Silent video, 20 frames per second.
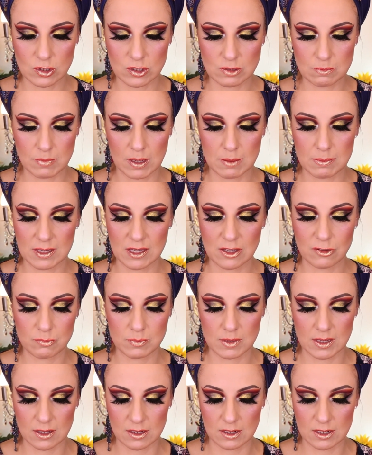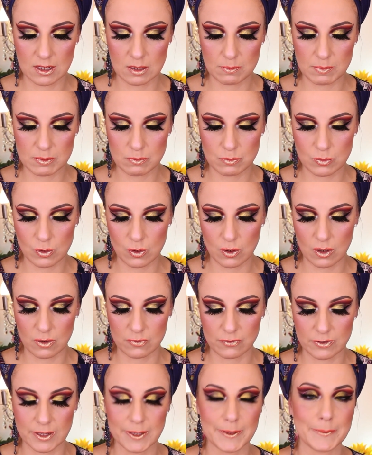could maybe give me a little bit more
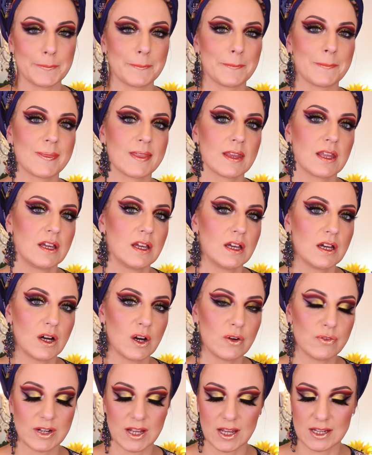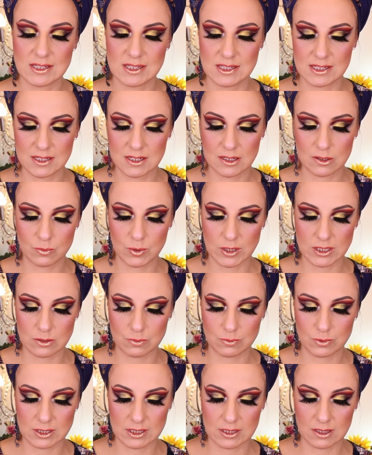of an idea what
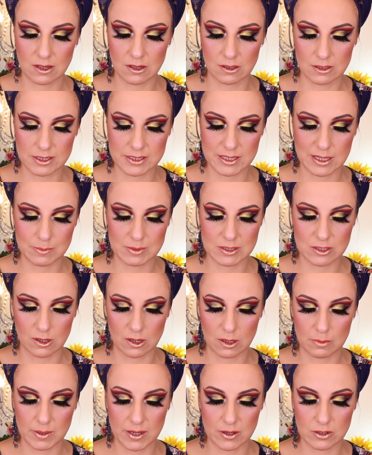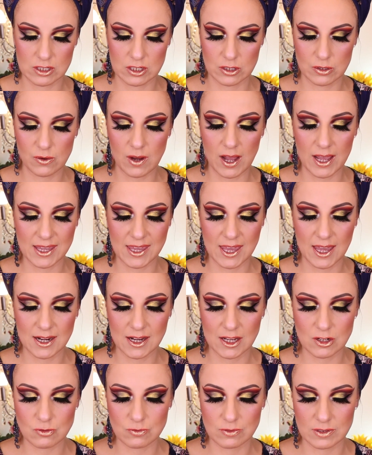the color scheme is all about. You know, I
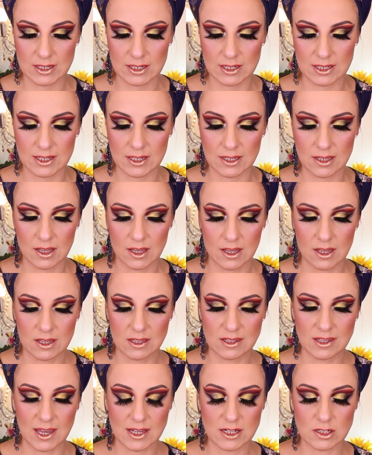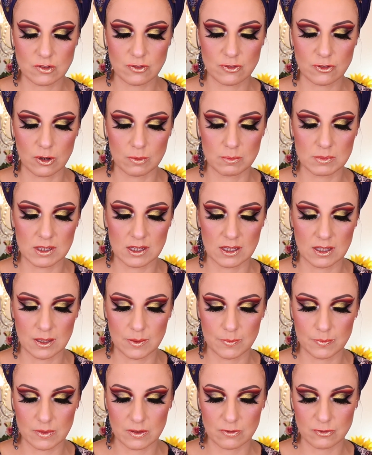cannot really get it from
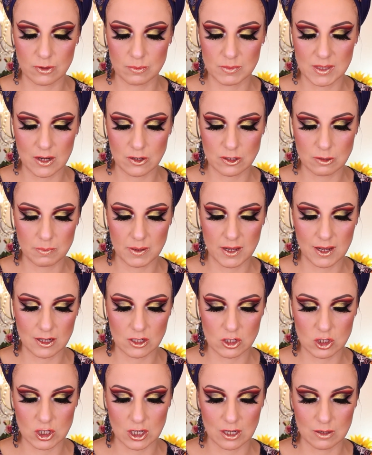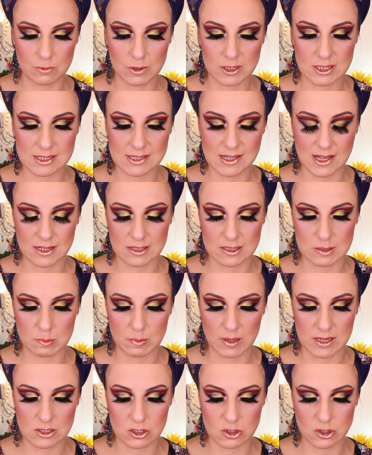the outer packaging. What is that, a
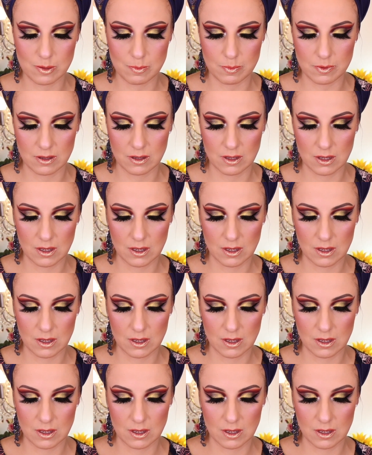spaceship?